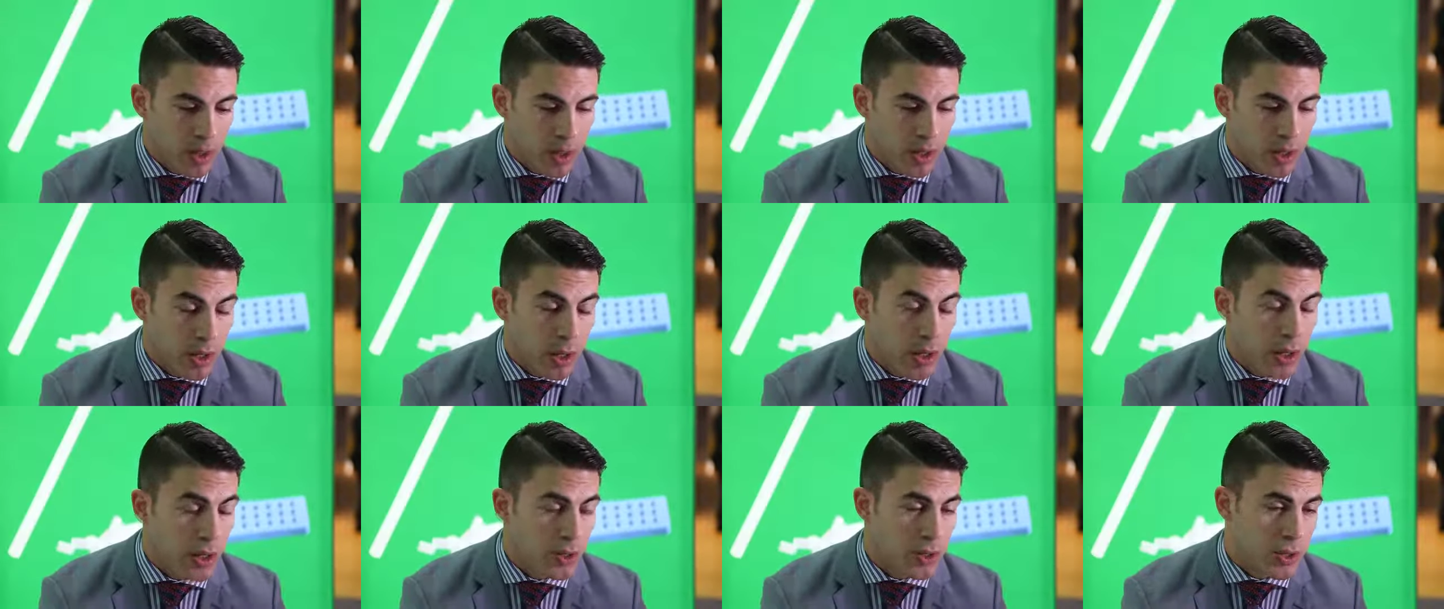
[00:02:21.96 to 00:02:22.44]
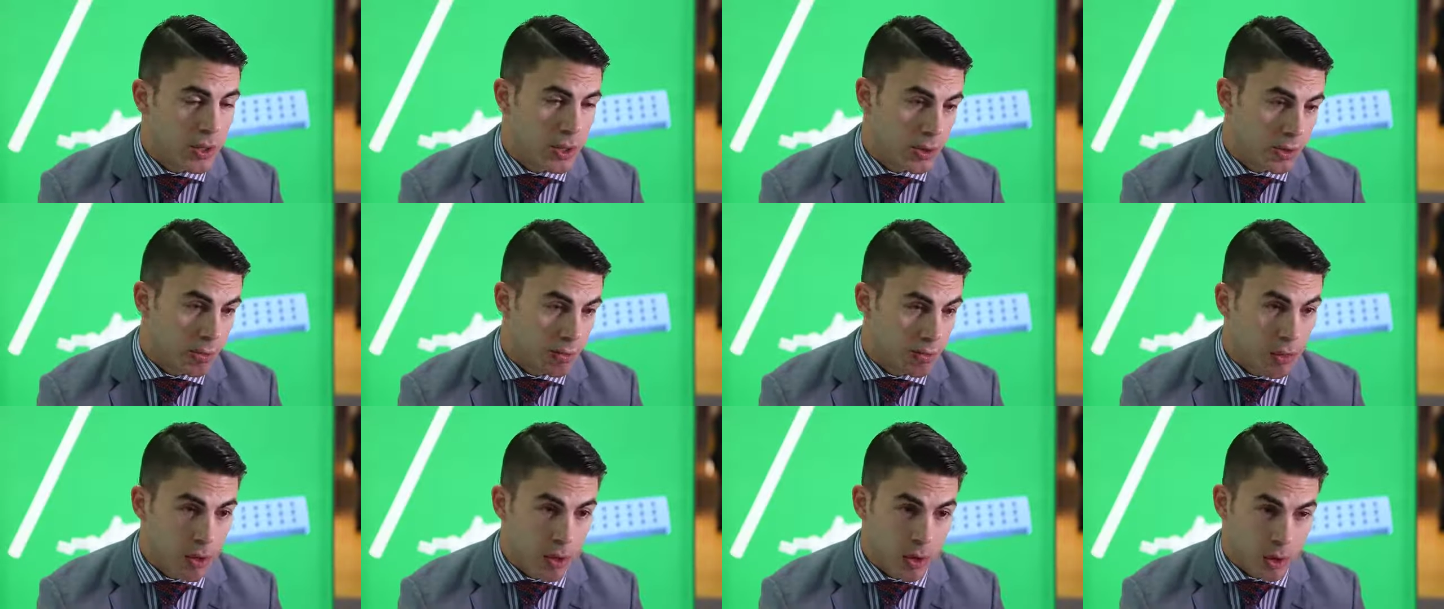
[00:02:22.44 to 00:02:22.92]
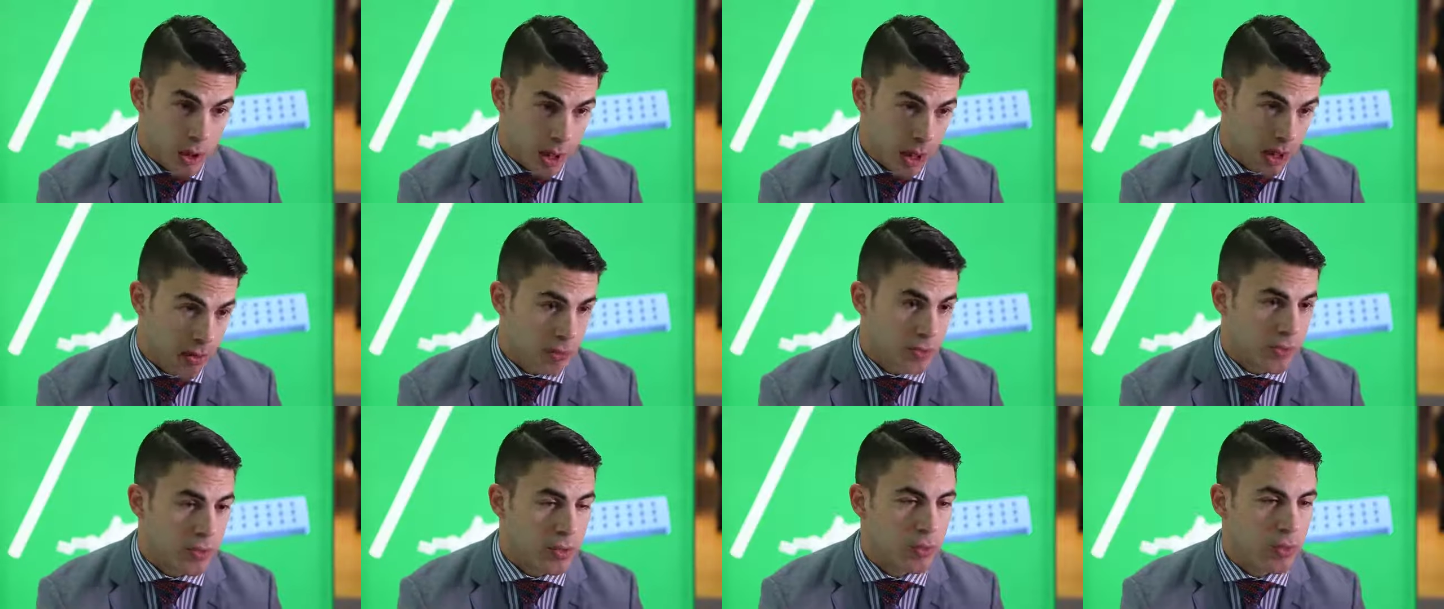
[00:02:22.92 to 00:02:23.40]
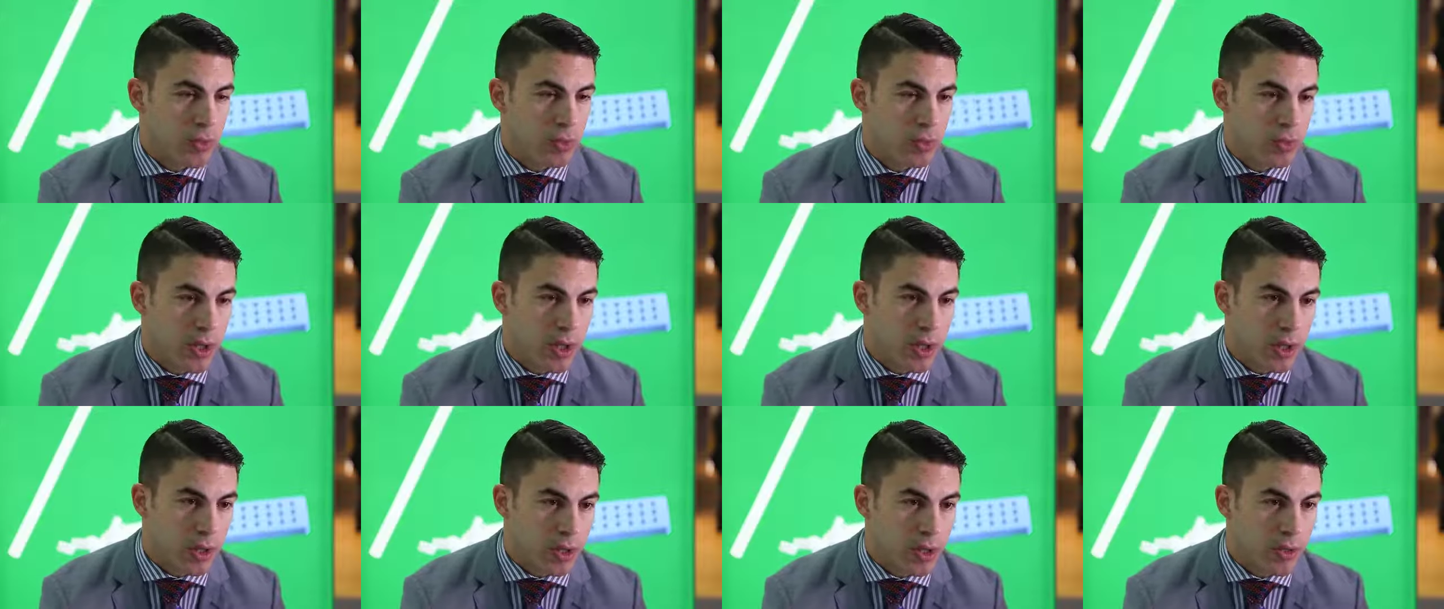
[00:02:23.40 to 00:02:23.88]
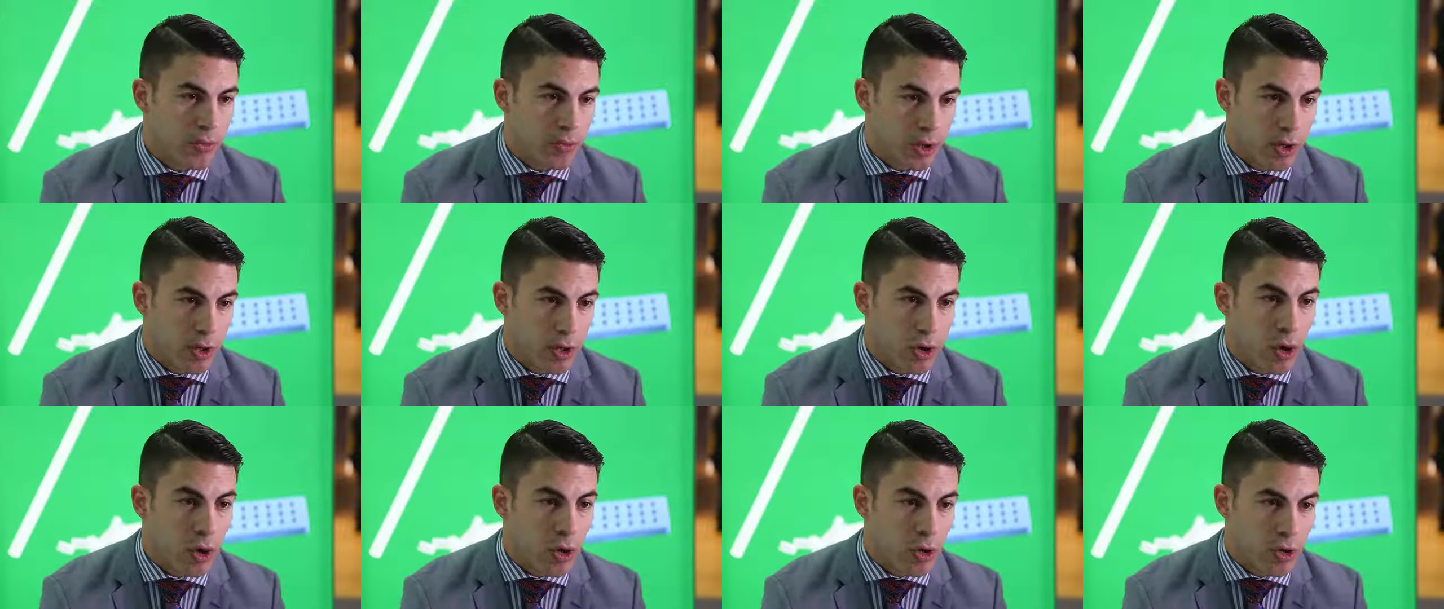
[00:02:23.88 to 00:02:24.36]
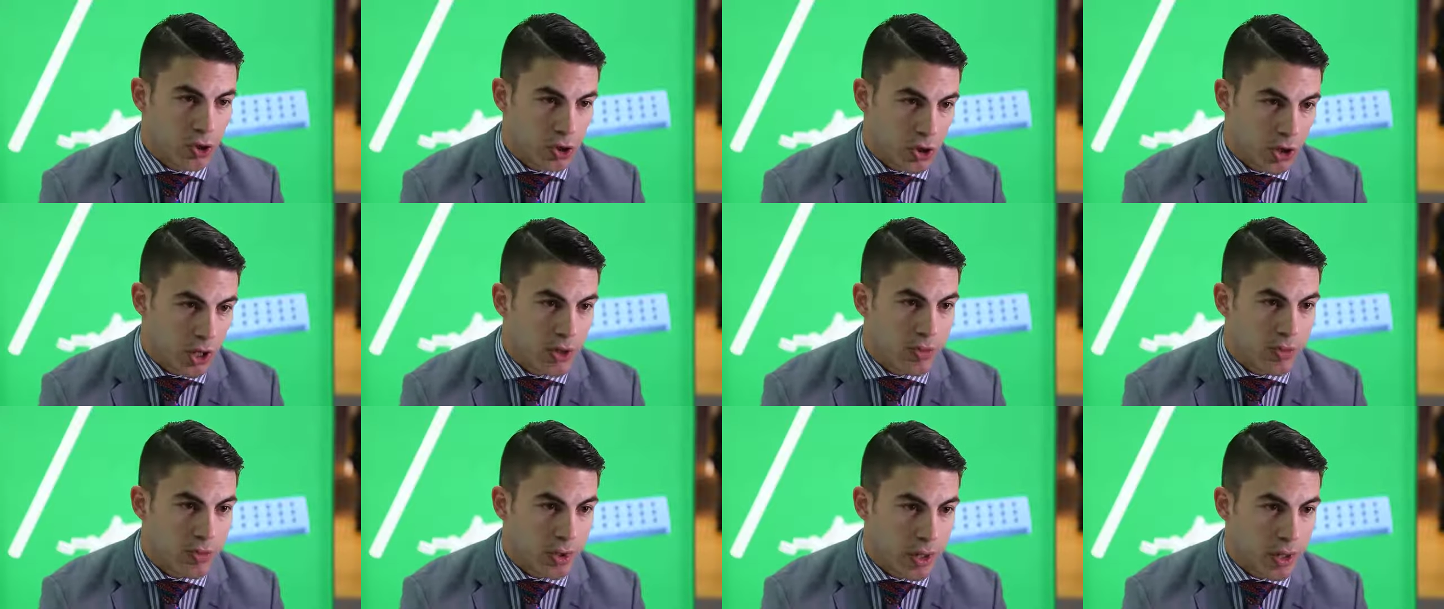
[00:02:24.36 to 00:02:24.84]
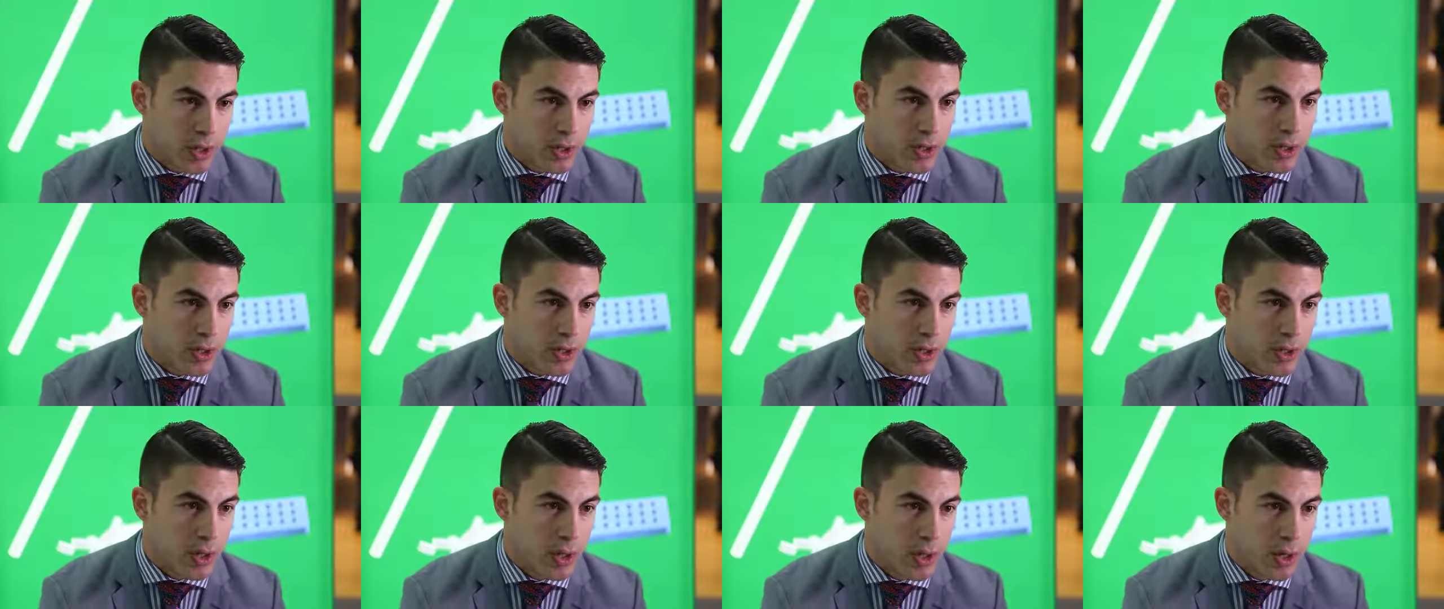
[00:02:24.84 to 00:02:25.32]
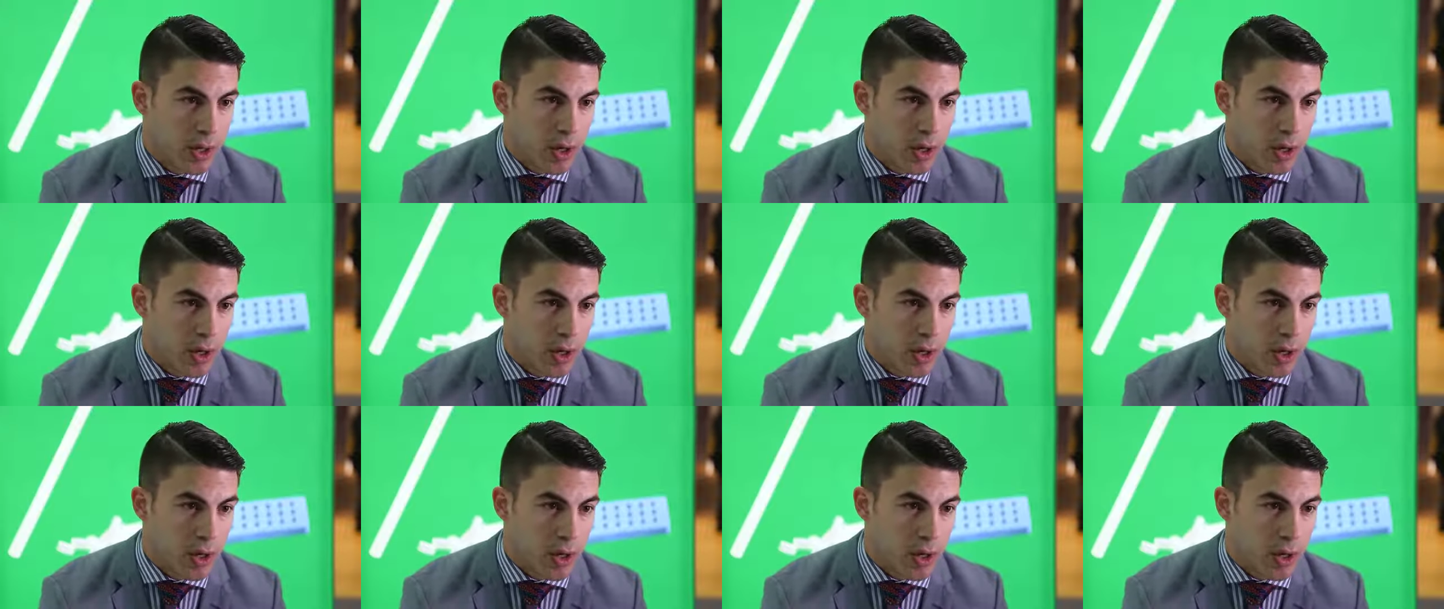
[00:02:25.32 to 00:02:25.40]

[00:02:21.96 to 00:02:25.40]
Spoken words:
These left relatively large defects,